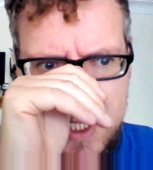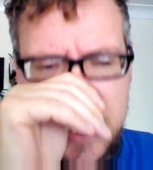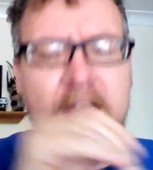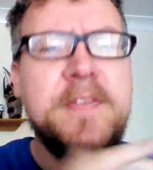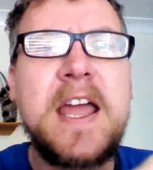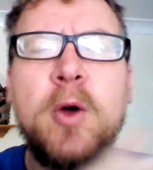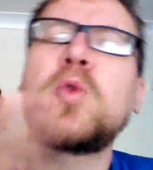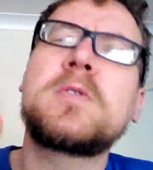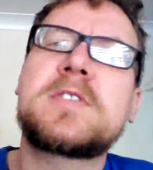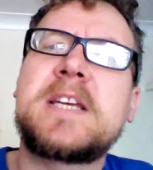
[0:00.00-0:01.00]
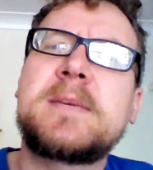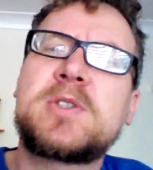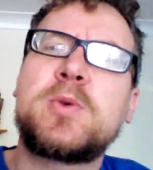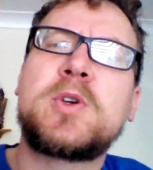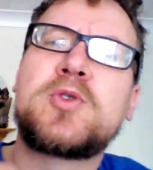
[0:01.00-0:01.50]
And they all seem
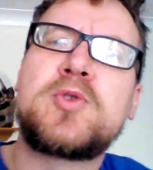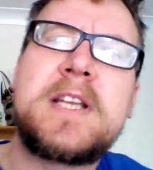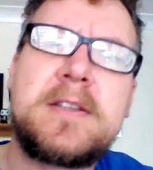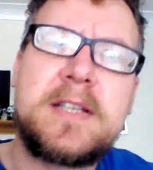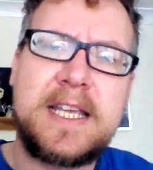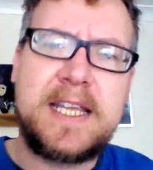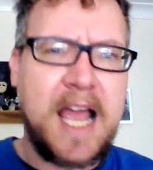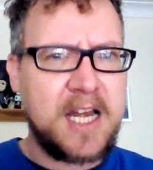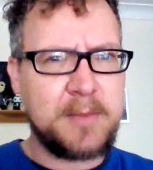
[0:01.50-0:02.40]
to agree that he had